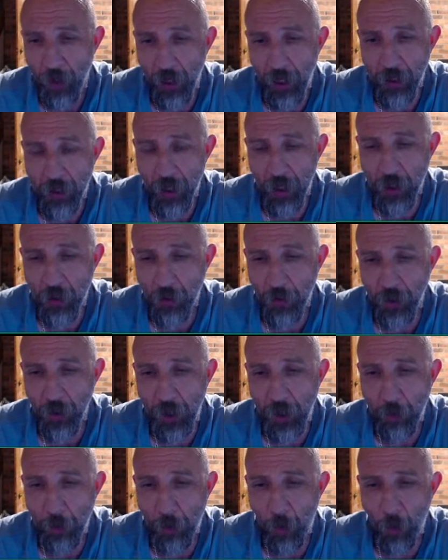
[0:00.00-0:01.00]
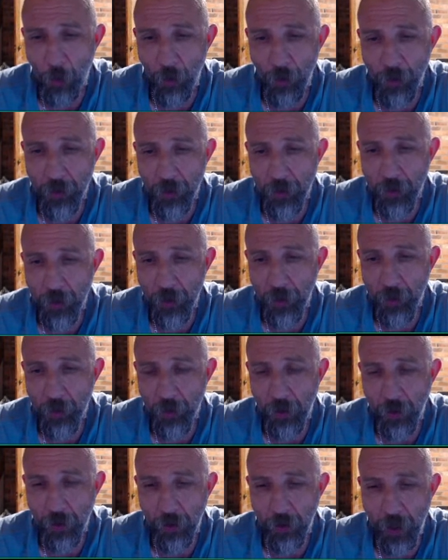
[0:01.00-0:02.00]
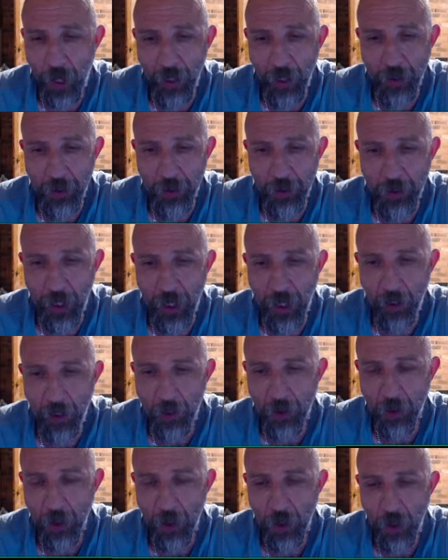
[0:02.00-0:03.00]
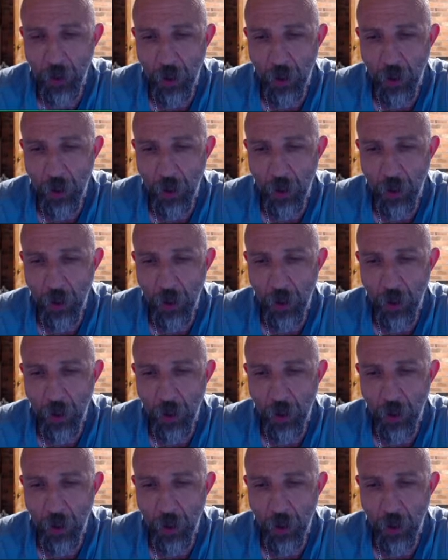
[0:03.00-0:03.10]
It's really important that you understand